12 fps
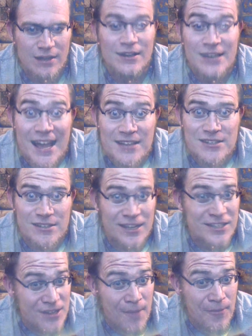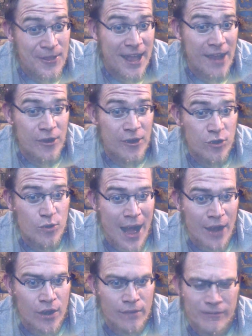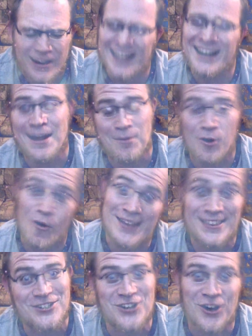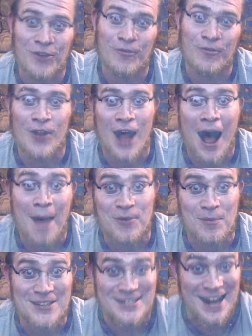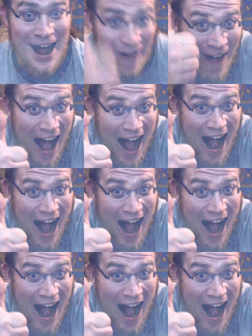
Yes, it's something I grew out of, and I am quite the cheerful optimist now.